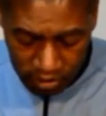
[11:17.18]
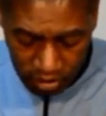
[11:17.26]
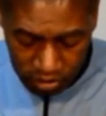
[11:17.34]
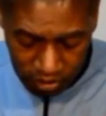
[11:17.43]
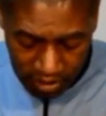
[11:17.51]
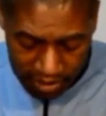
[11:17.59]

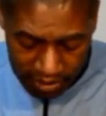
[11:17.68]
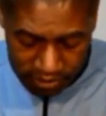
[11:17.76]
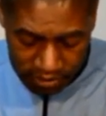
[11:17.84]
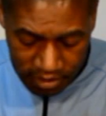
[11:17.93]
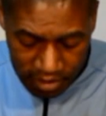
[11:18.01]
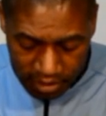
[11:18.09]
also
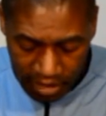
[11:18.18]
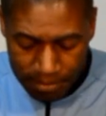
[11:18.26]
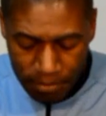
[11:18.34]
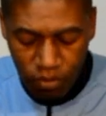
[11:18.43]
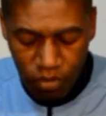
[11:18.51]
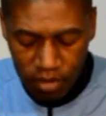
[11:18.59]
had
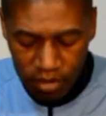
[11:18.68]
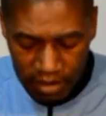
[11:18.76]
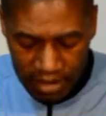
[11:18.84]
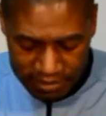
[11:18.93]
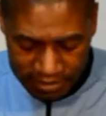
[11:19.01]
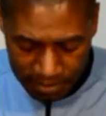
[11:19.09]
Cameroon
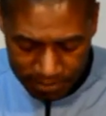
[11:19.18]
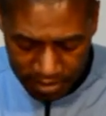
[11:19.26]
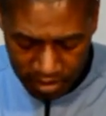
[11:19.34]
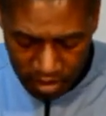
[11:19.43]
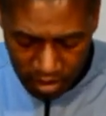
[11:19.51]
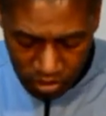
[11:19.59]
and
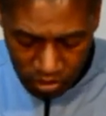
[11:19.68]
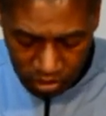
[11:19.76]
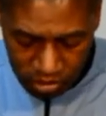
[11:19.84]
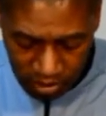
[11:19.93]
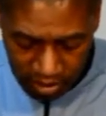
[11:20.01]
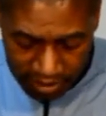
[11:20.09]
Zambia. You
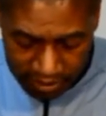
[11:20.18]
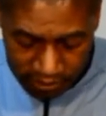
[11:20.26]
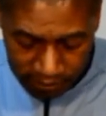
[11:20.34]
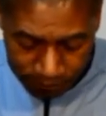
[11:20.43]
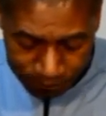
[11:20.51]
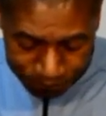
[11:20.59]
also had
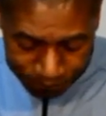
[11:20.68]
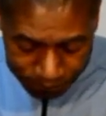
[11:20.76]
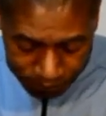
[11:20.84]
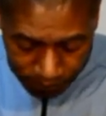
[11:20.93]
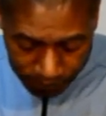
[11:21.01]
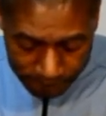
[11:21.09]

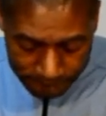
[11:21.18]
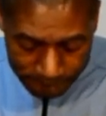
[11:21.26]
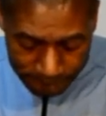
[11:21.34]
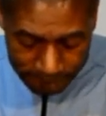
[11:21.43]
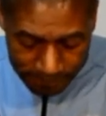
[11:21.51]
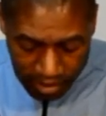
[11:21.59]

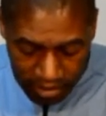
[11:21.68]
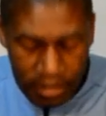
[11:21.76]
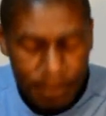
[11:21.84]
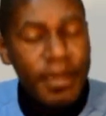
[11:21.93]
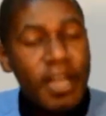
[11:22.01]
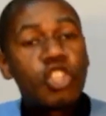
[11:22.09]

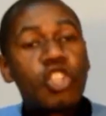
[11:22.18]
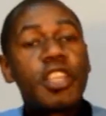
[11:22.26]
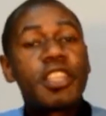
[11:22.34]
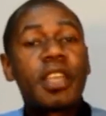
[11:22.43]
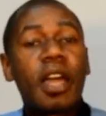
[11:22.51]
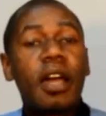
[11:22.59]
Libya and
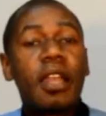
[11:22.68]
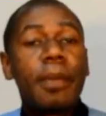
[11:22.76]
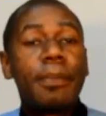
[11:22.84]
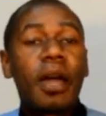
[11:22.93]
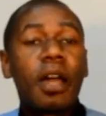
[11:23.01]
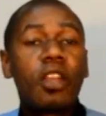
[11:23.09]
Tunisia.
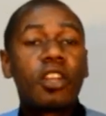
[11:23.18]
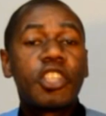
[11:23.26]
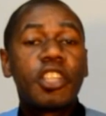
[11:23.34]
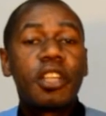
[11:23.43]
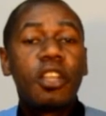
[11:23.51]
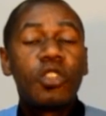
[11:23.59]
Libya
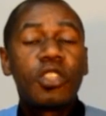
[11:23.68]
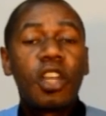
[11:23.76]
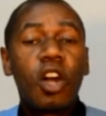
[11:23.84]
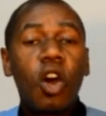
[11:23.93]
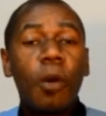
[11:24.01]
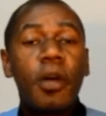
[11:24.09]
losing
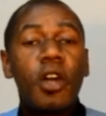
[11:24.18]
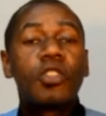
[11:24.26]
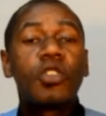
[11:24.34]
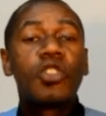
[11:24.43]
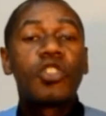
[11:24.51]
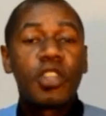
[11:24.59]
at home
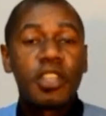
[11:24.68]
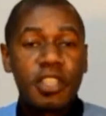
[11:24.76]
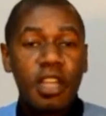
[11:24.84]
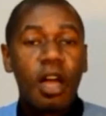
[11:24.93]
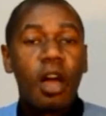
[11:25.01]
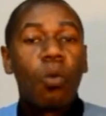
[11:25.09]
to
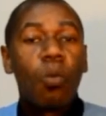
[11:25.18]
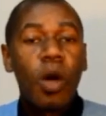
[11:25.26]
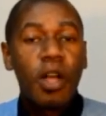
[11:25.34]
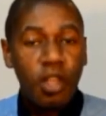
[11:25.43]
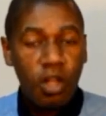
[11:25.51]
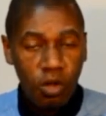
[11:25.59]
Tunisia,
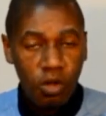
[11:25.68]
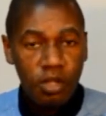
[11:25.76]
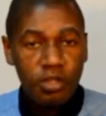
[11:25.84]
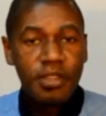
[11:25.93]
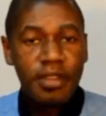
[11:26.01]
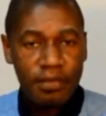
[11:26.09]

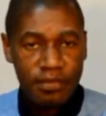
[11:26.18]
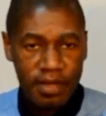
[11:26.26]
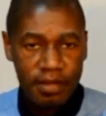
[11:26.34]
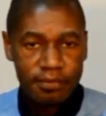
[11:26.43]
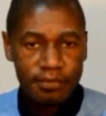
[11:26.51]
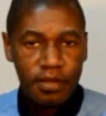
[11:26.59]
1-0.
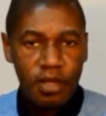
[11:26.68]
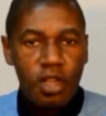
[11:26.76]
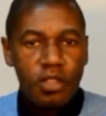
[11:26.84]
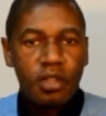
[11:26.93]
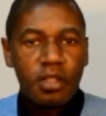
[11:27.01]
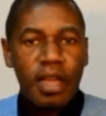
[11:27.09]

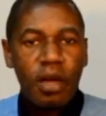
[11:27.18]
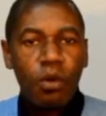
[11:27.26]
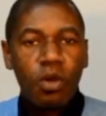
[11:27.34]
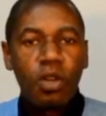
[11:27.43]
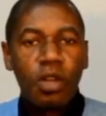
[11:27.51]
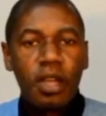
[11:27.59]
So that
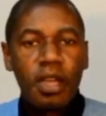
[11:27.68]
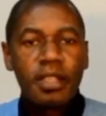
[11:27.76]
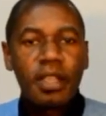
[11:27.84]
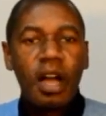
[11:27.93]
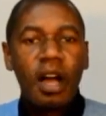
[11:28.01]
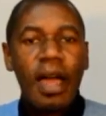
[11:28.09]
will
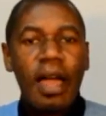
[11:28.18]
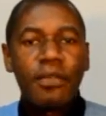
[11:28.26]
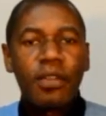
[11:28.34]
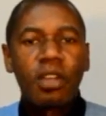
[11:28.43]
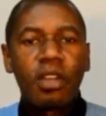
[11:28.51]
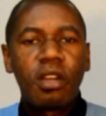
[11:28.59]
conclude our
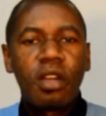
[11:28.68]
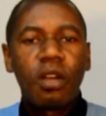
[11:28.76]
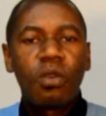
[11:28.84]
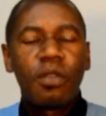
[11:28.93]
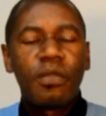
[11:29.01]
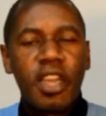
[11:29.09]
African
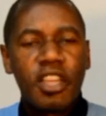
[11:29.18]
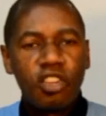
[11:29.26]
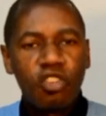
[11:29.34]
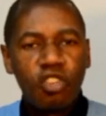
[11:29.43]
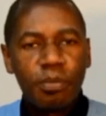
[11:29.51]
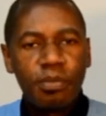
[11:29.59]

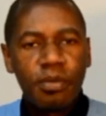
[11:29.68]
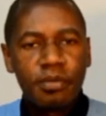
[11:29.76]
qualification group.